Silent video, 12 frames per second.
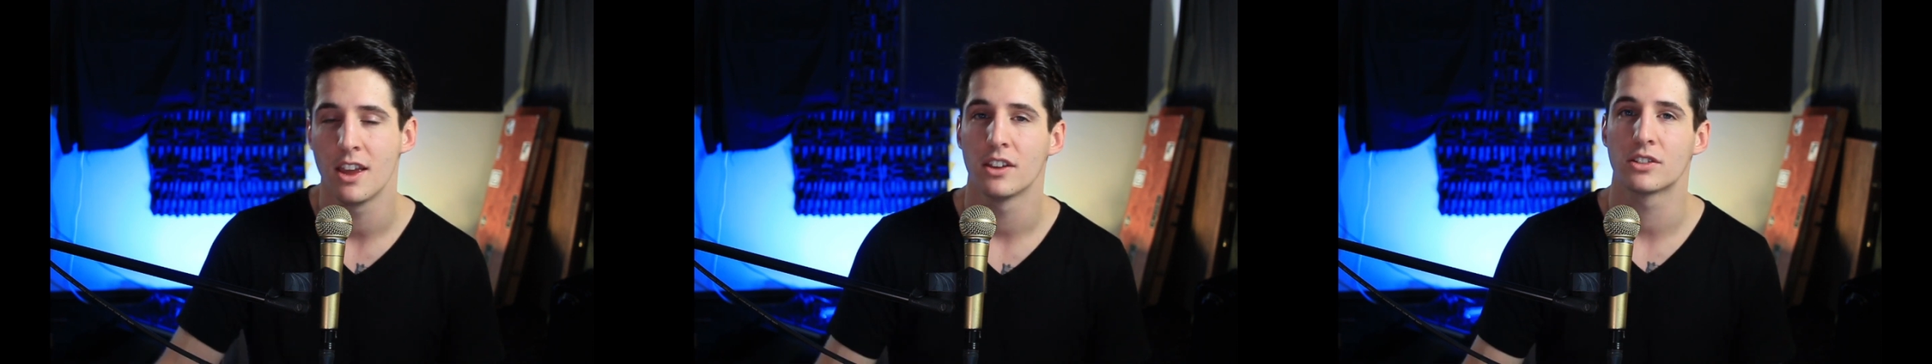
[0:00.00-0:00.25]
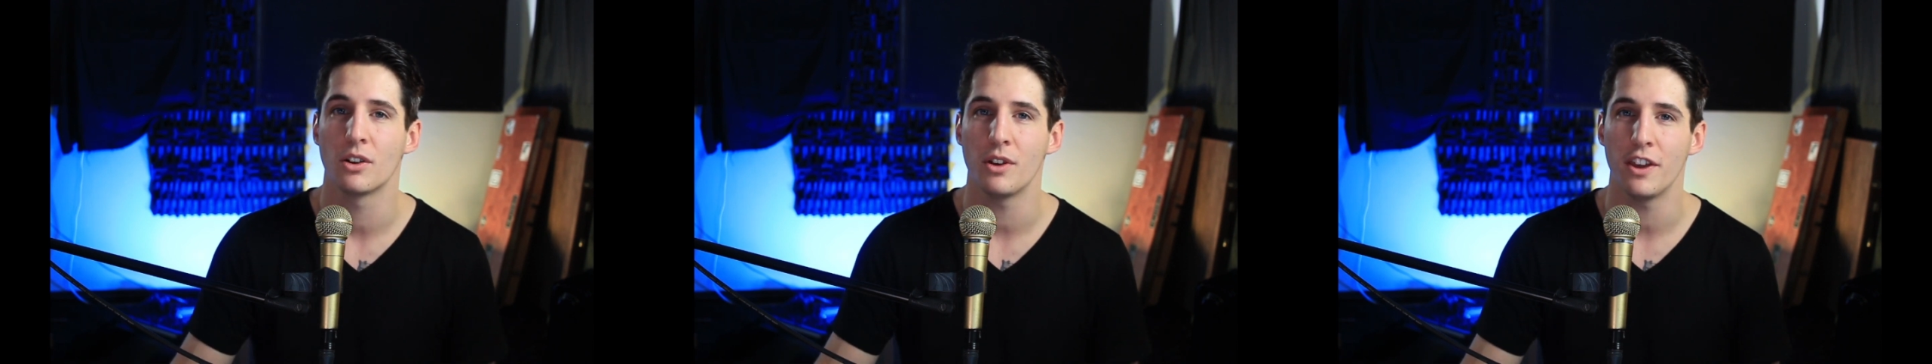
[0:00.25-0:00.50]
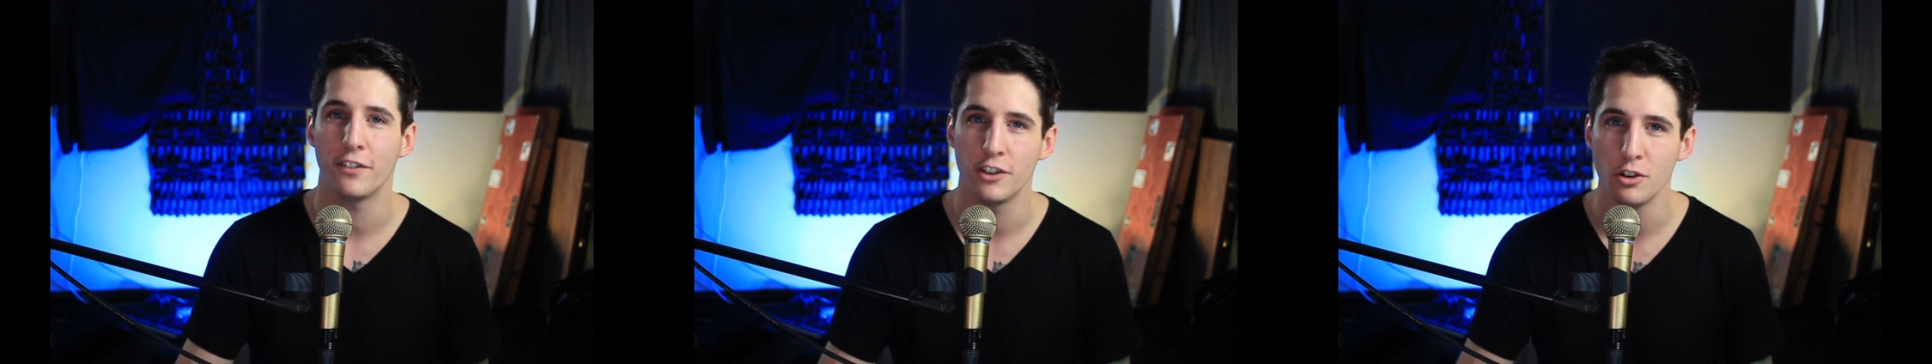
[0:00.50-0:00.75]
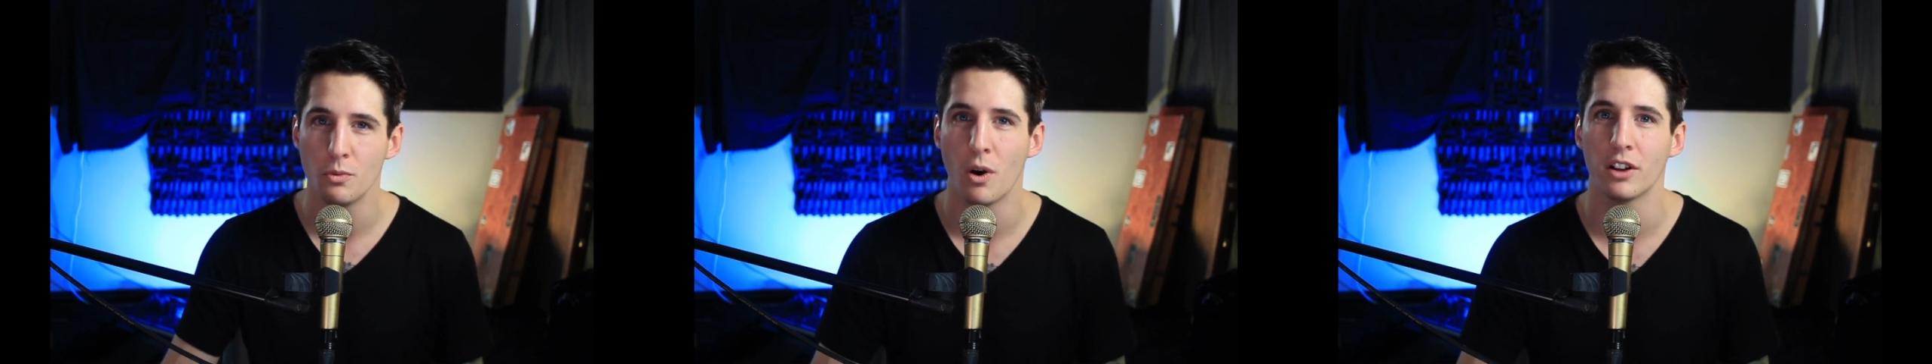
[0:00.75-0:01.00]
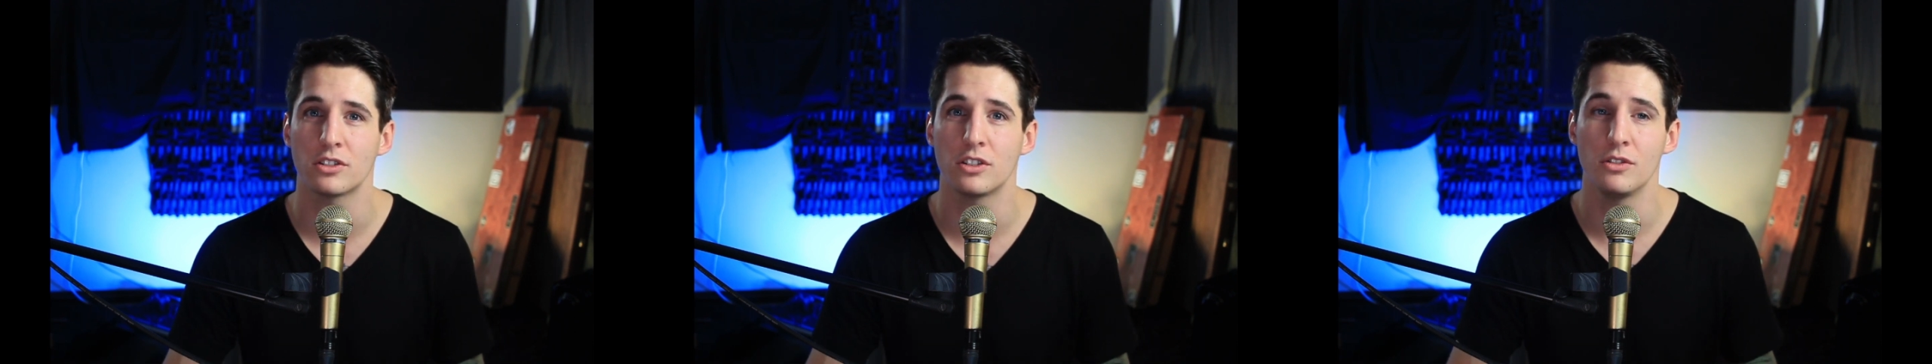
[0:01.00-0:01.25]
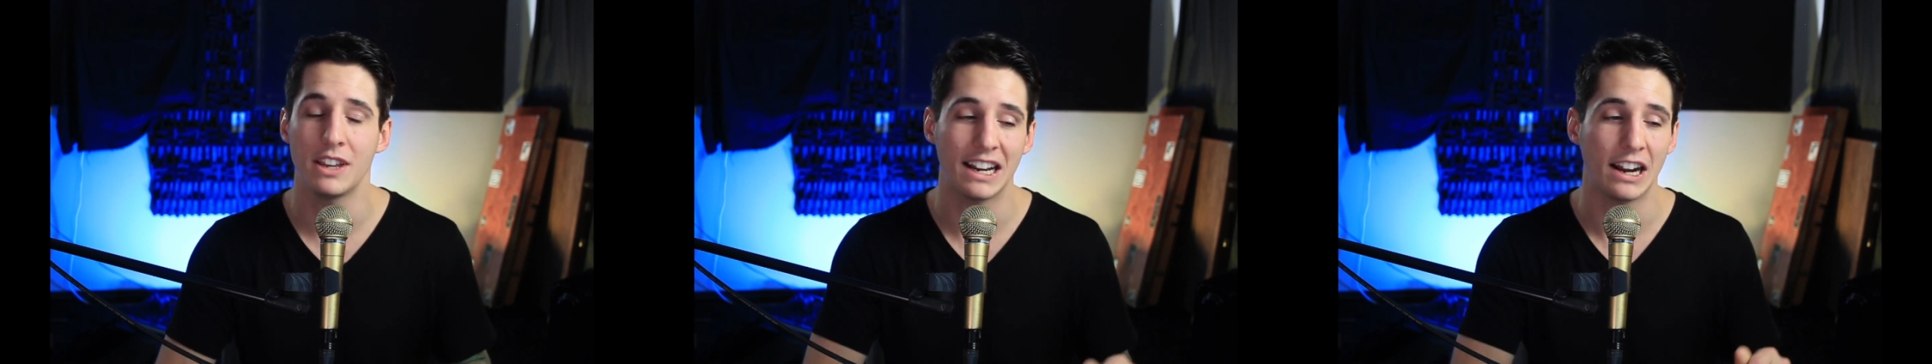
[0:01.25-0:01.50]
So if you want
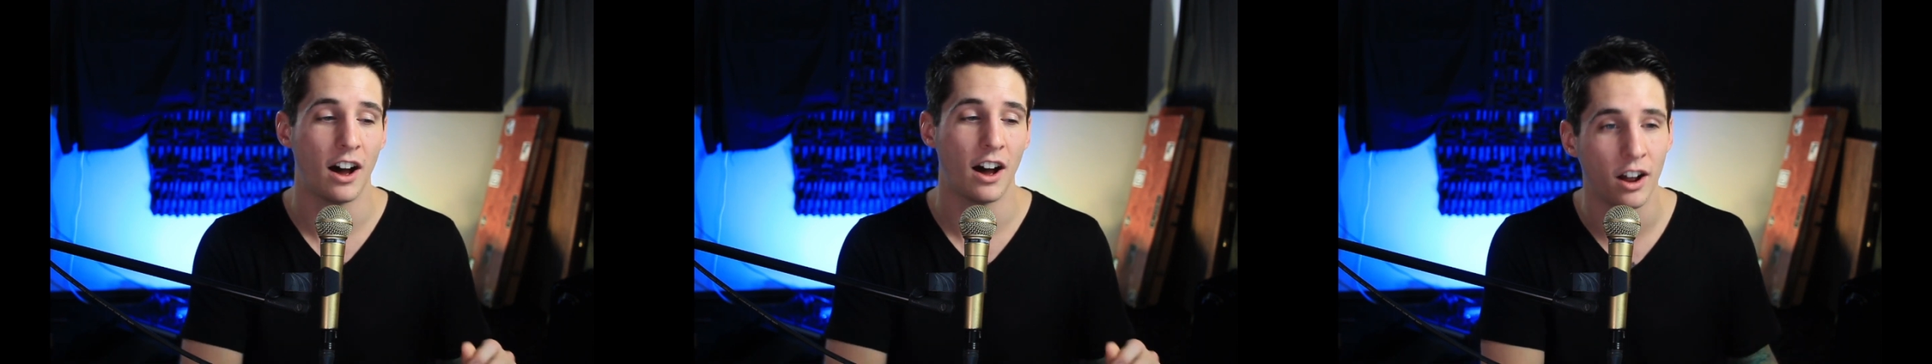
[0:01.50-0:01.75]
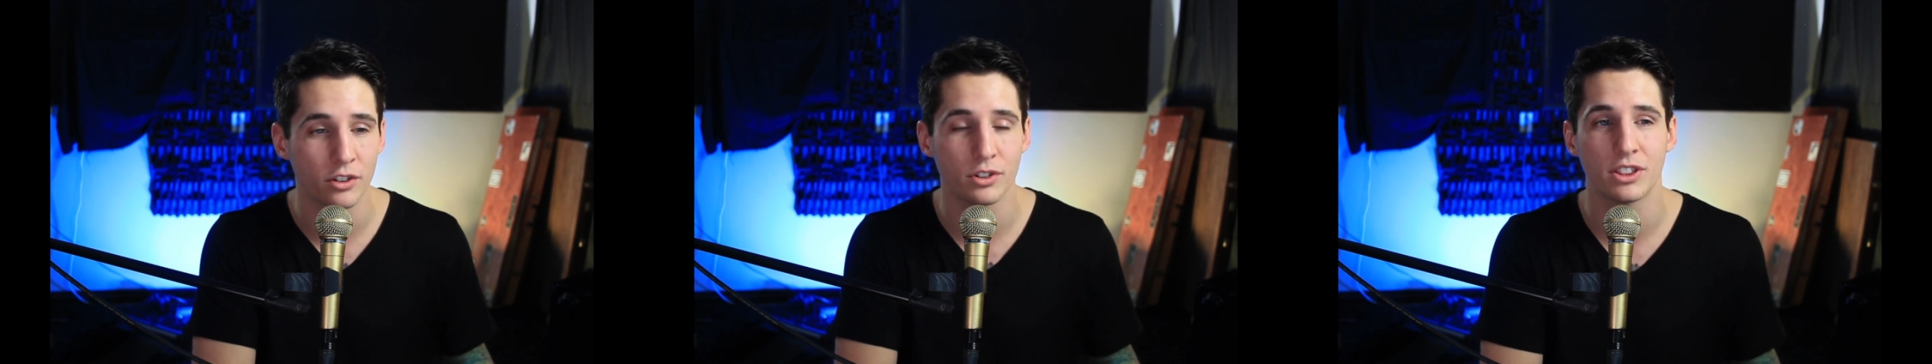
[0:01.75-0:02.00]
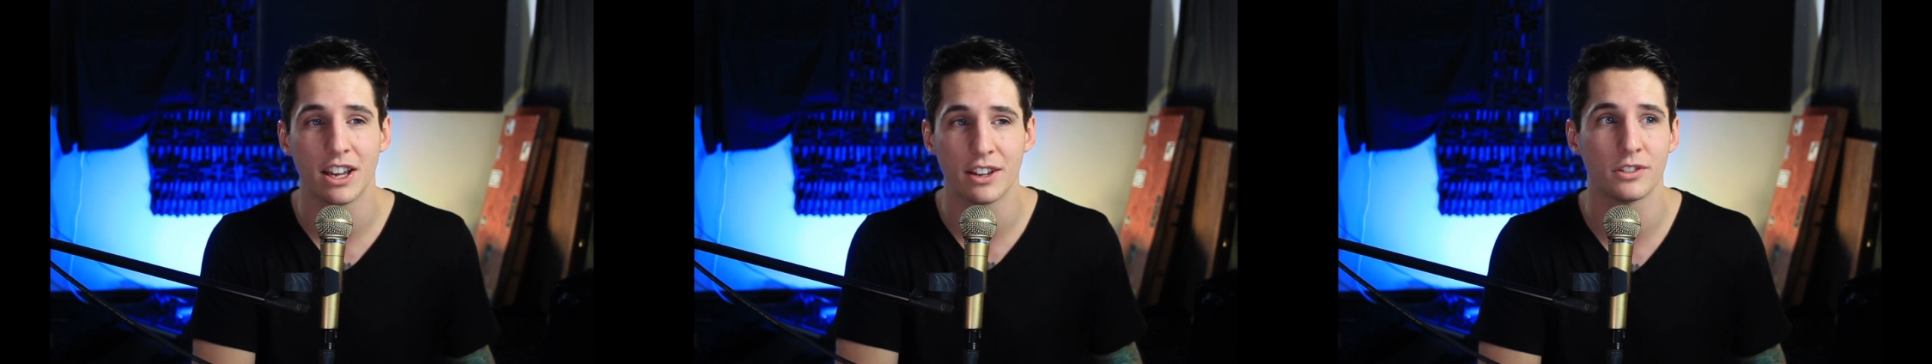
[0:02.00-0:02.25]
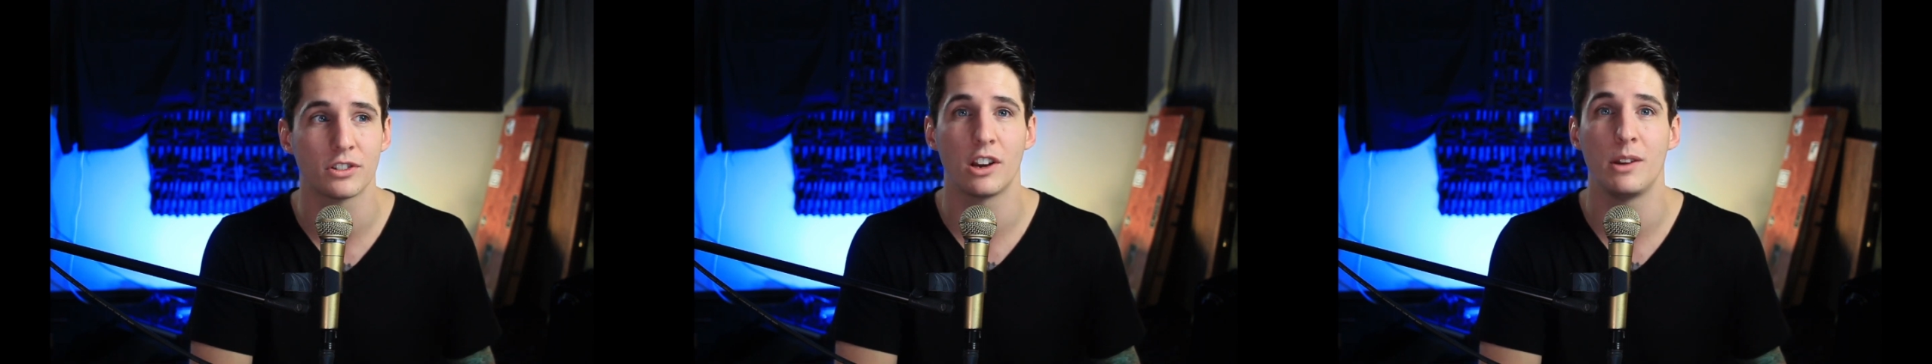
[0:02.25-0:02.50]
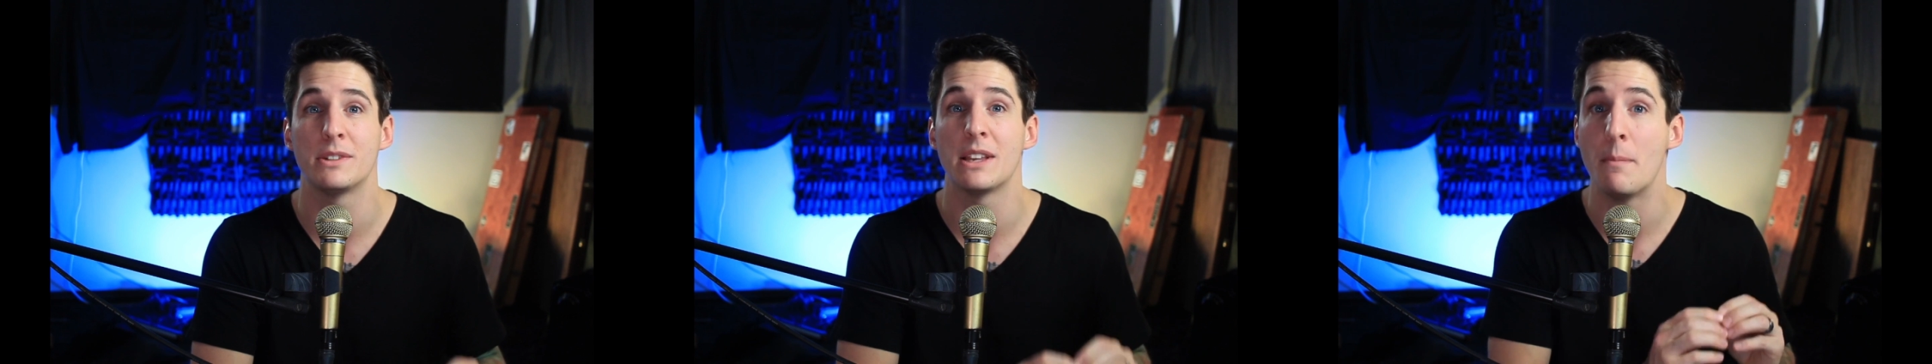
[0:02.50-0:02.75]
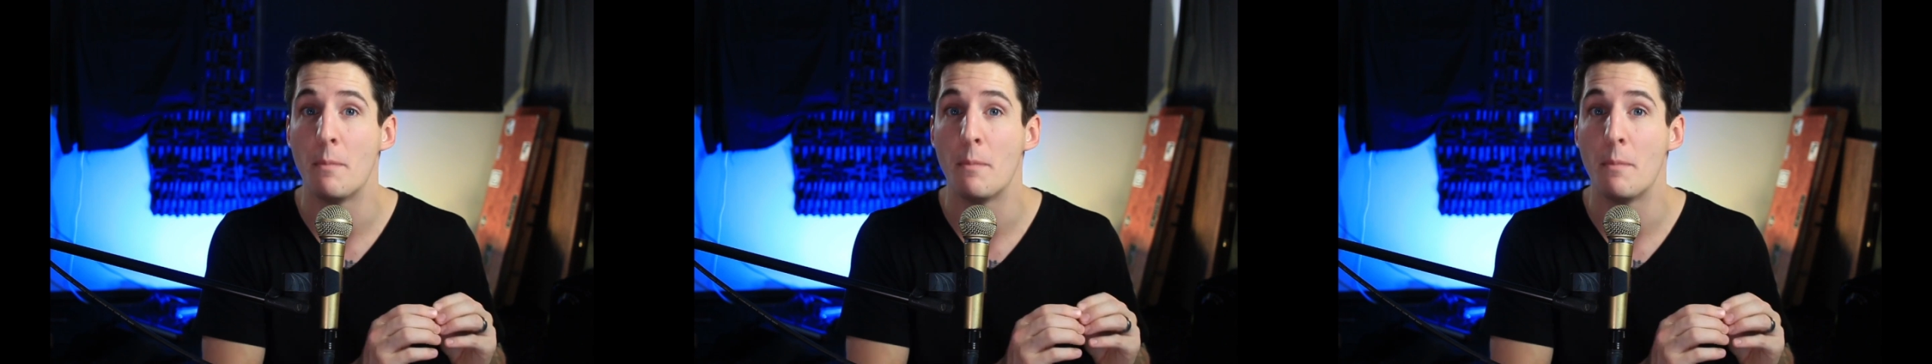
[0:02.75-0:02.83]
to get 100,000 streams